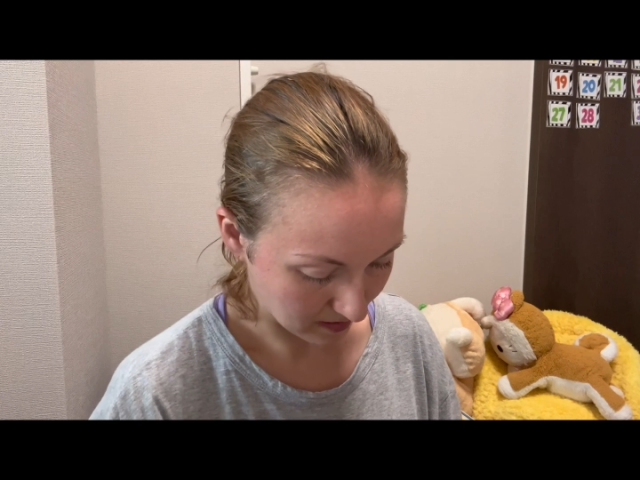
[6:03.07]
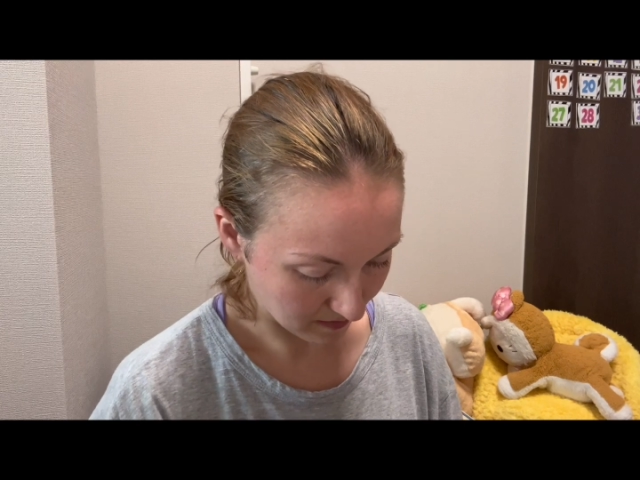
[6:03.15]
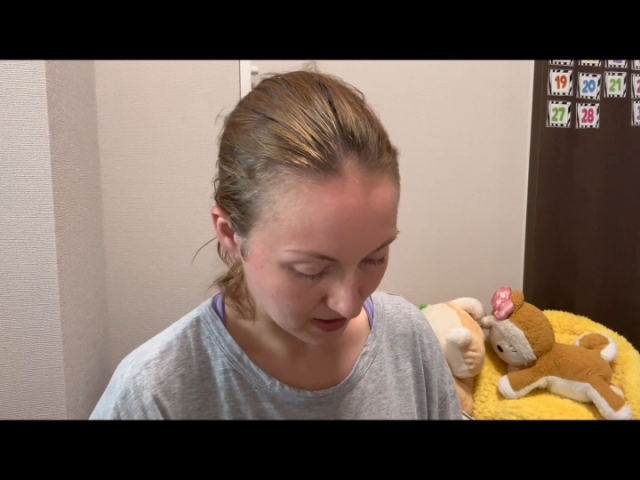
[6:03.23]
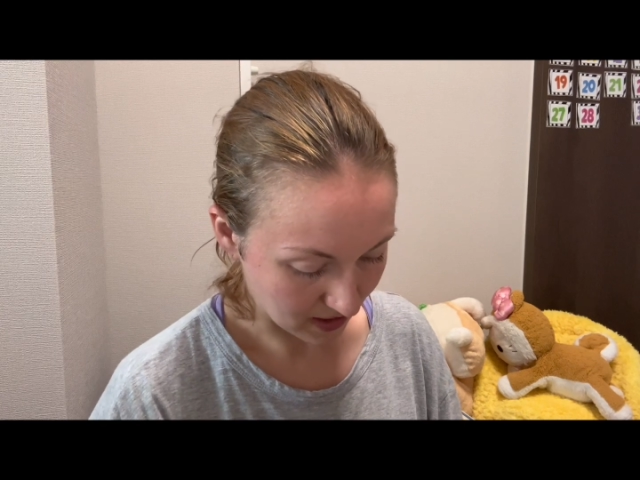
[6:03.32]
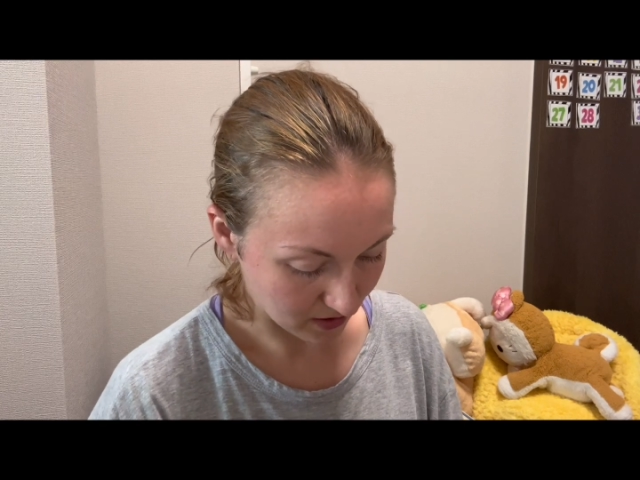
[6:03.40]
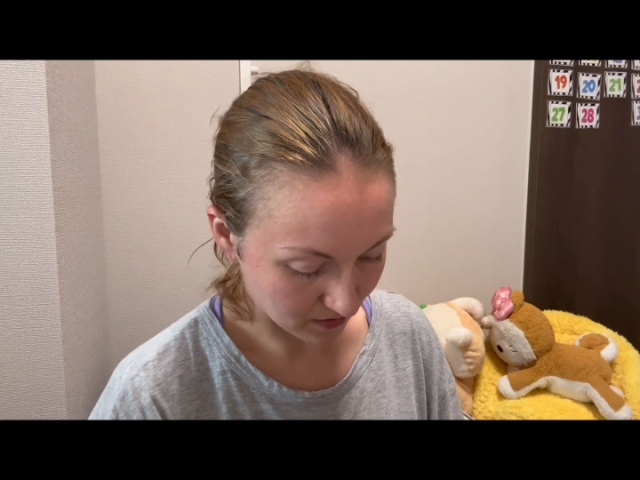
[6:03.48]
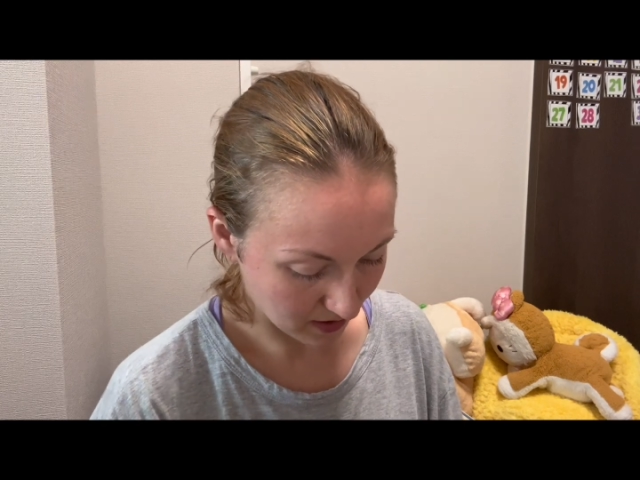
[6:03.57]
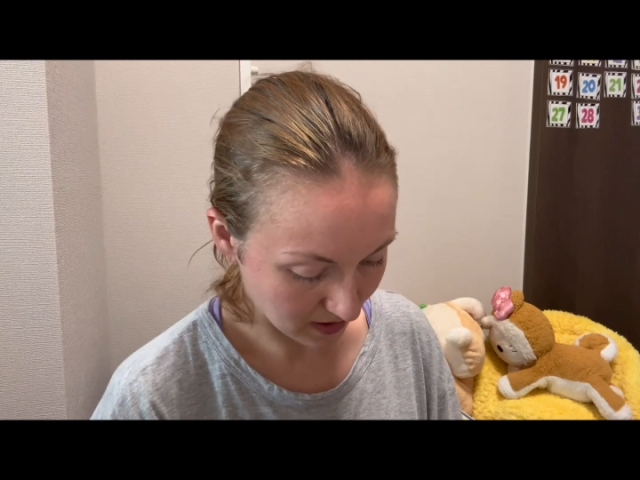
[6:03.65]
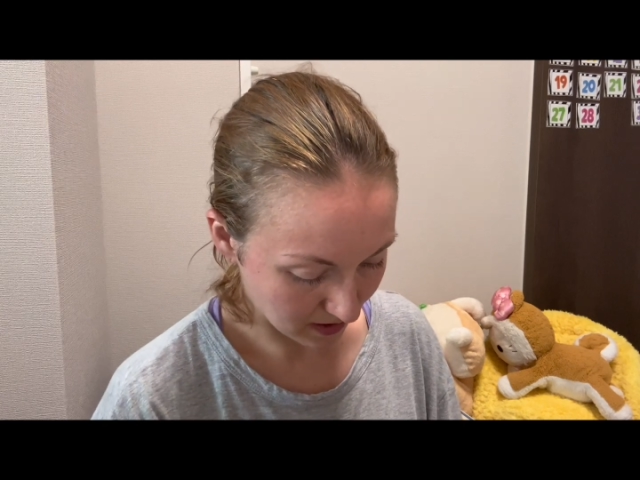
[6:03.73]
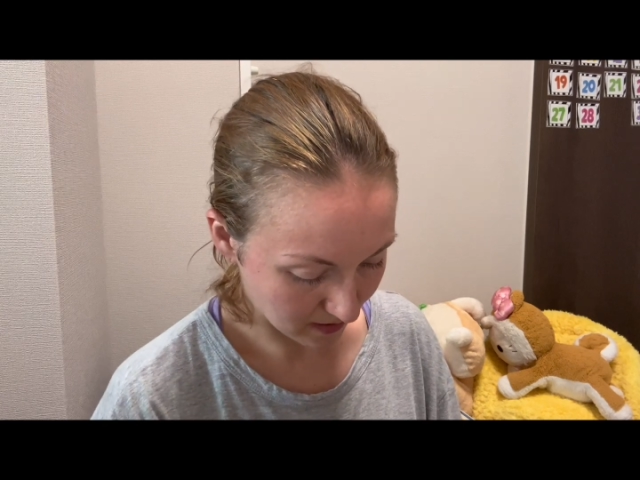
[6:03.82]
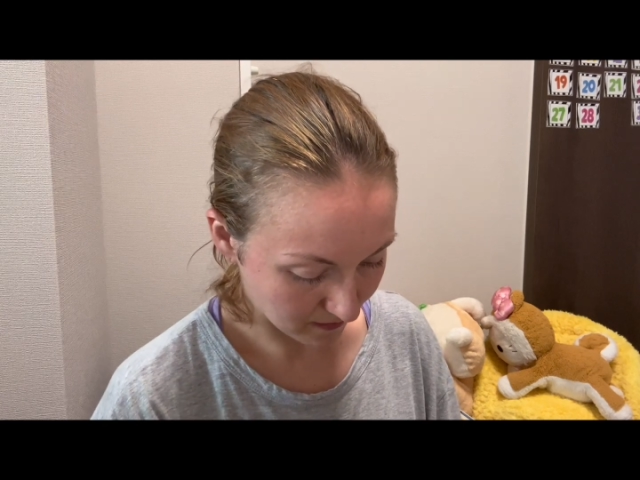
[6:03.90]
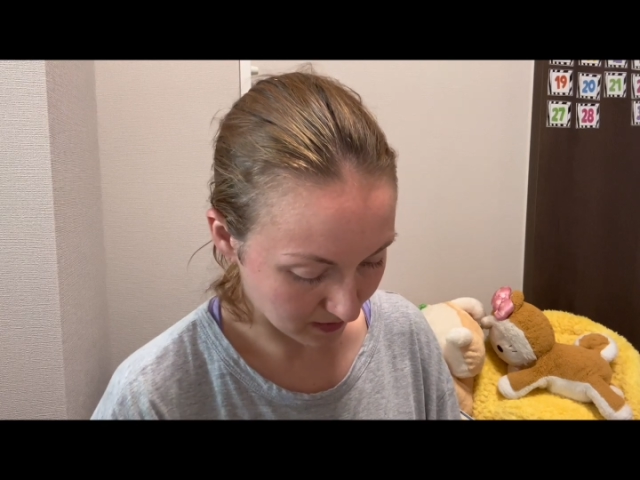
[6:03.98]
I do
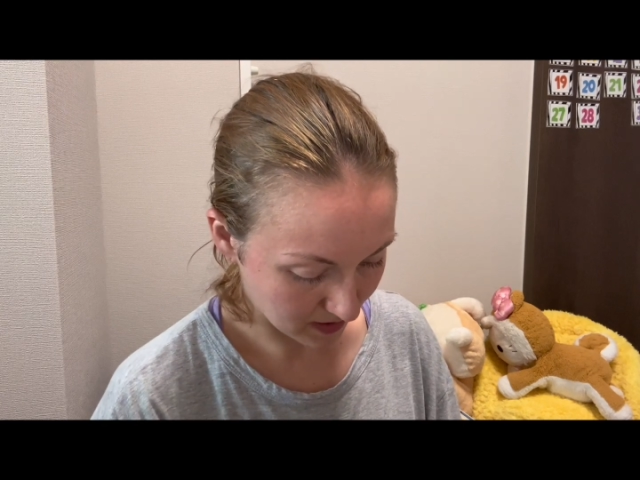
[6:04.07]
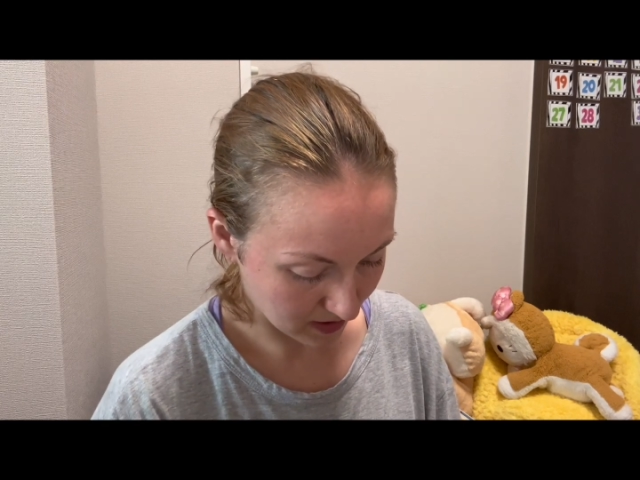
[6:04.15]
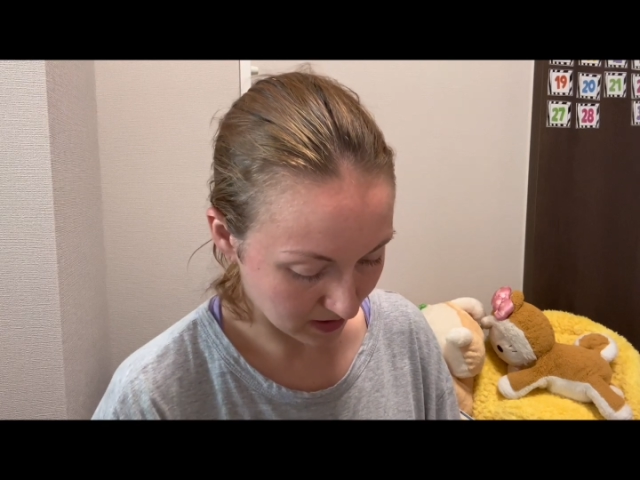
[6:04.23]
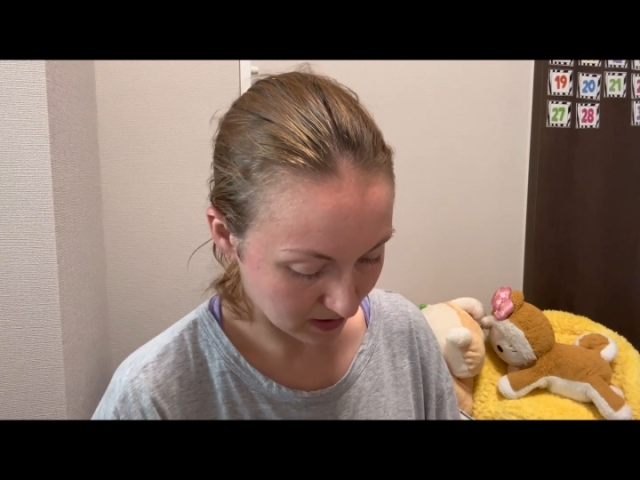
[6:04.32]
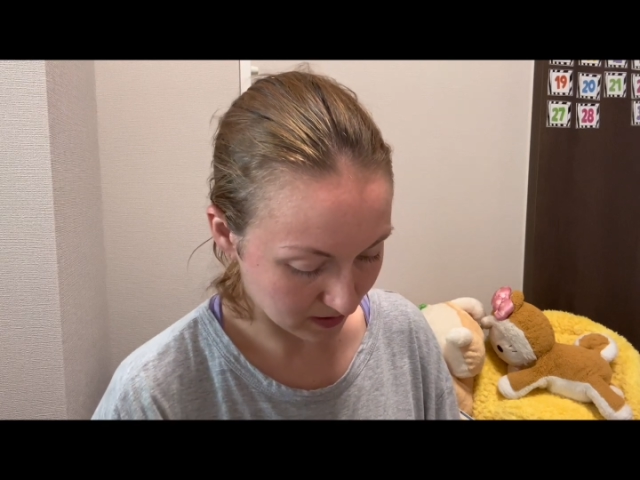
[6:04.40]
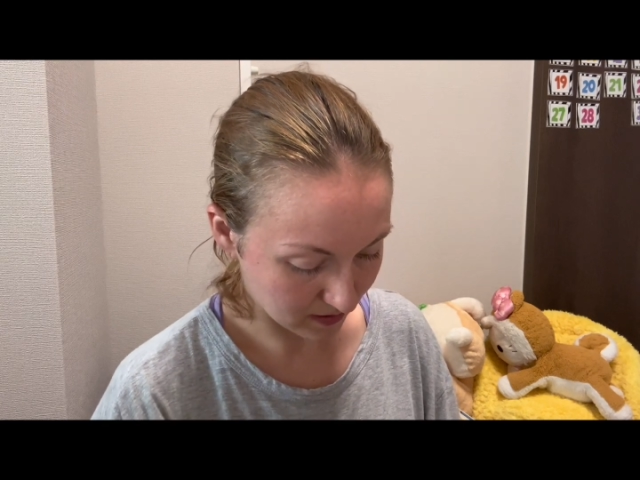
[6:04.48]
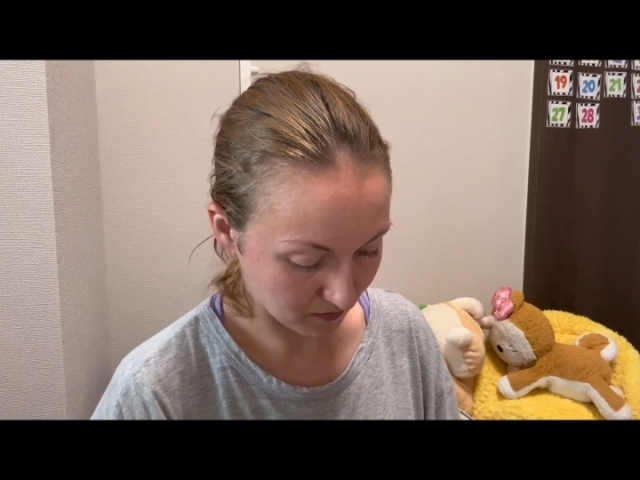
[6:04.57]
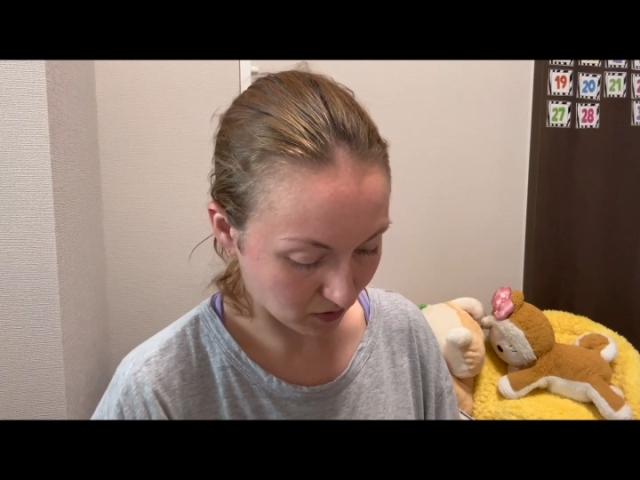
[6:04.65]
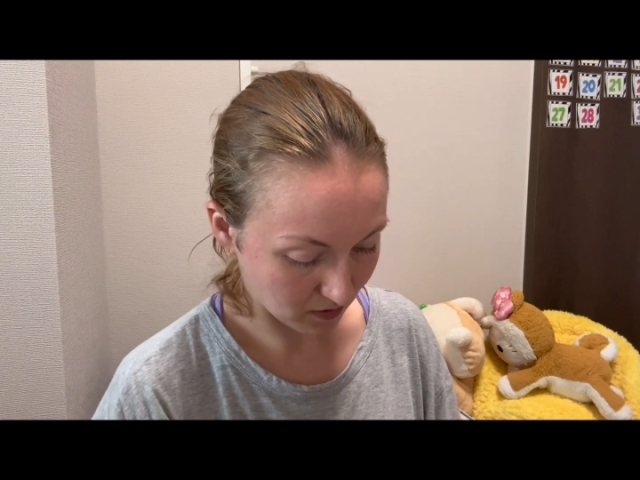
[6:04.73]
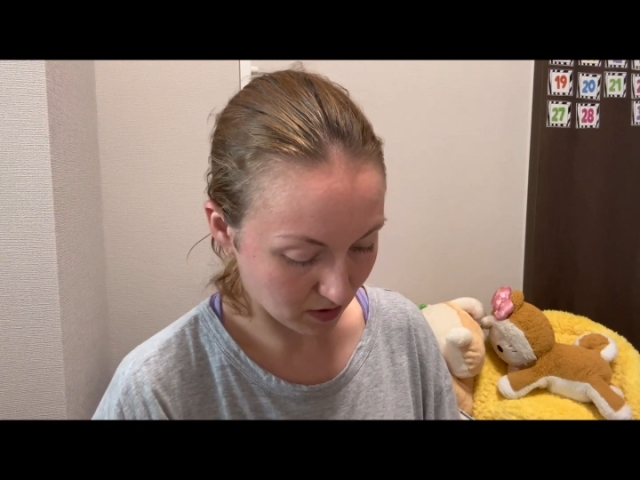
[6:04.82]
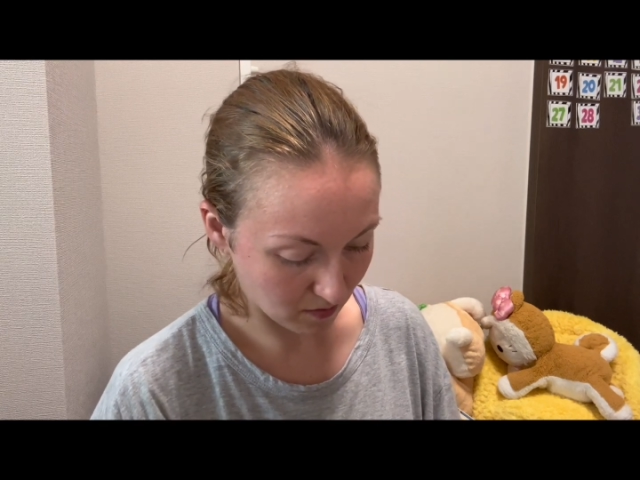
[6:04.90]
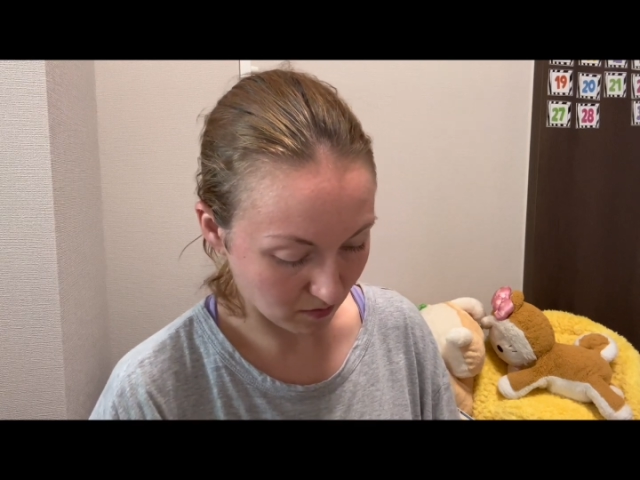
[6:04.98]
have this
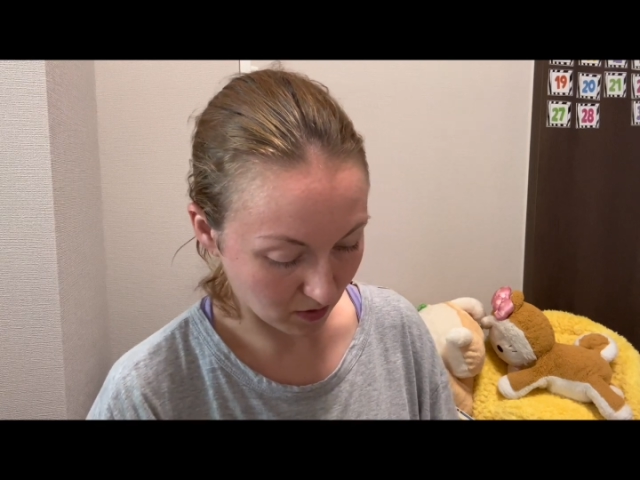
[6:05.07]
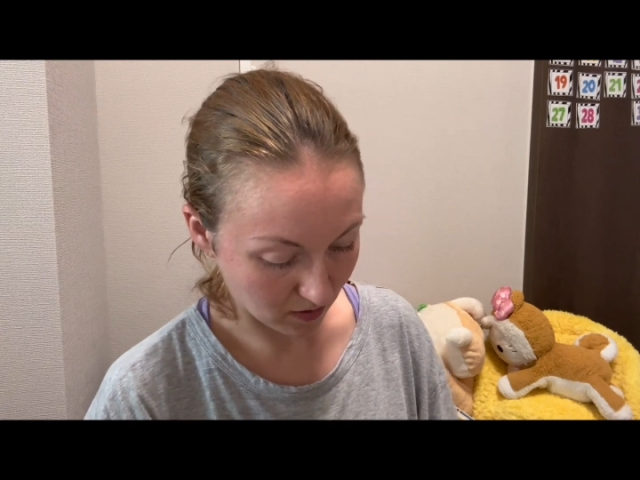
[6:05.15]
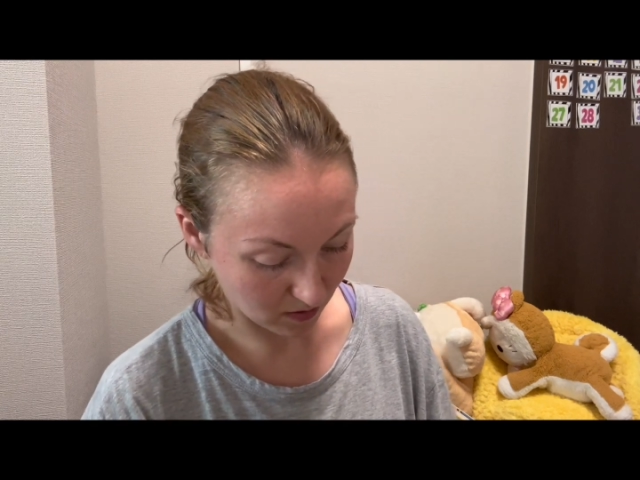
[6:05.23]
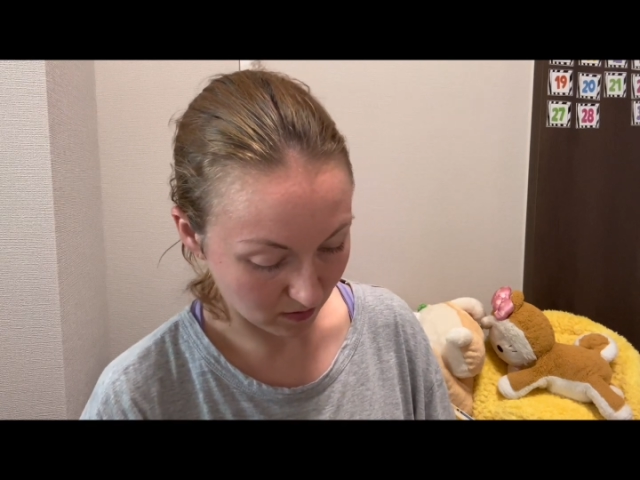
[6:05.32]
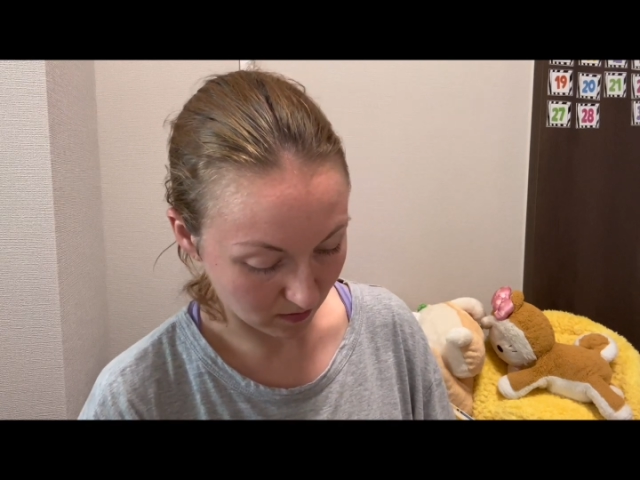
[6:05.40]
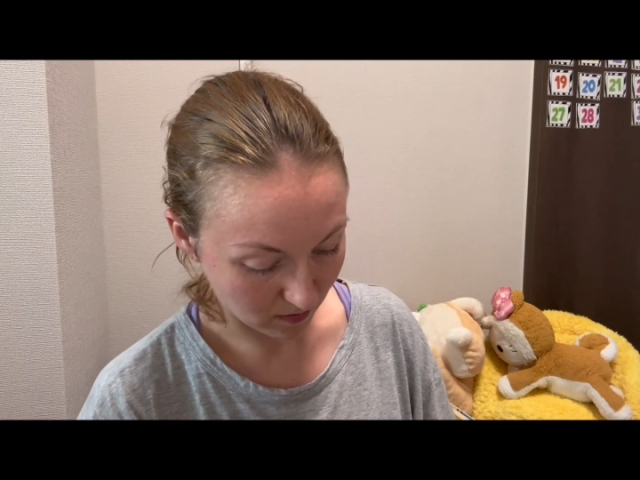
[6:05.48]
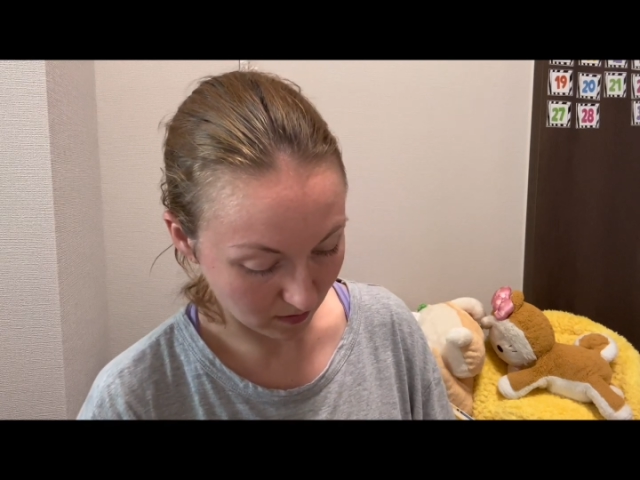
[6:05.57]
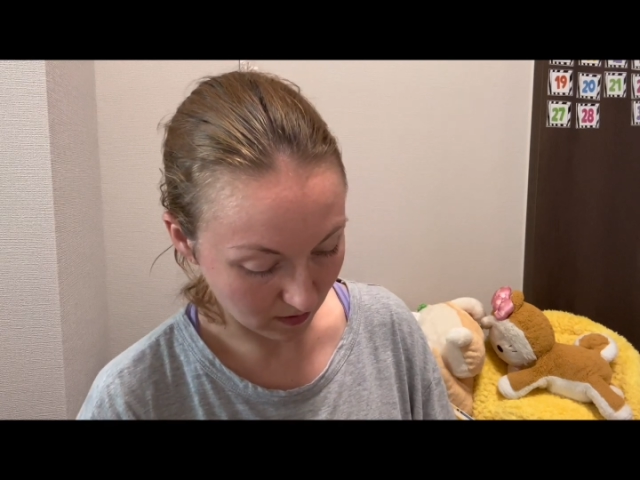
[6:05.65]
Moaning Myrtle.